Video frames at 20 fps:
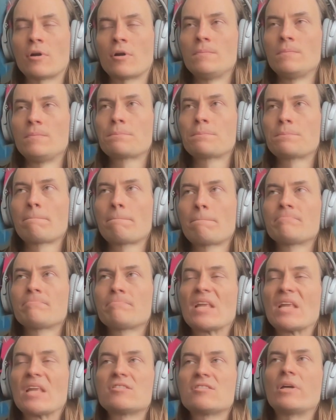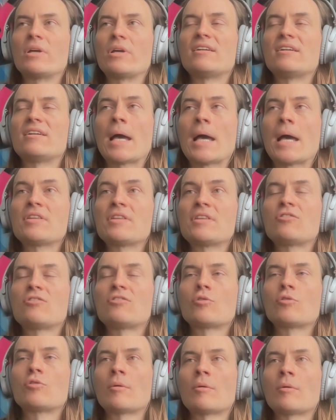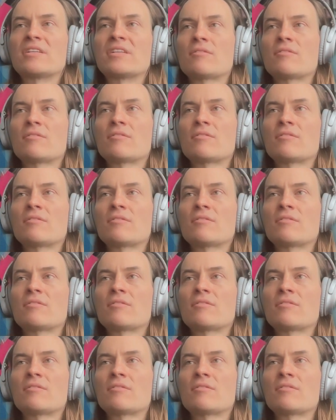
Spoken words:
So we adapted the tokenomics to that.